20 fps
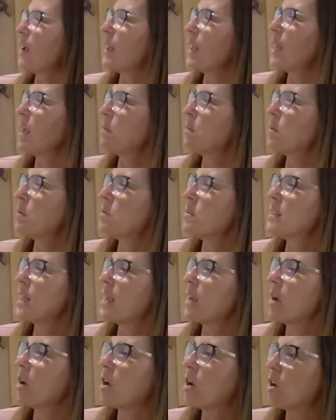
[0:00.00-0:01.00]
Hippos,
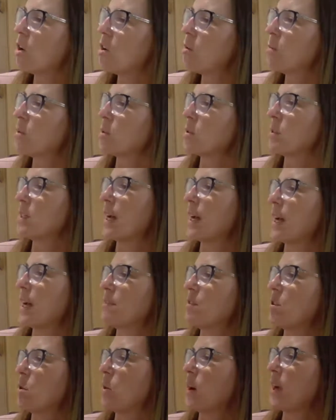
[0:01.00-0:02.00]
they almost
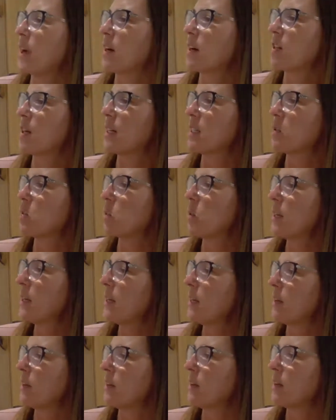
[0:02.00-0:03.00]
have no hair as
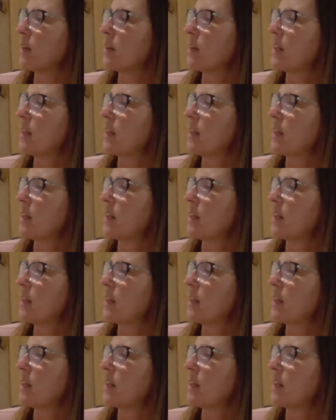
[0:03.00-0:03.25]
well.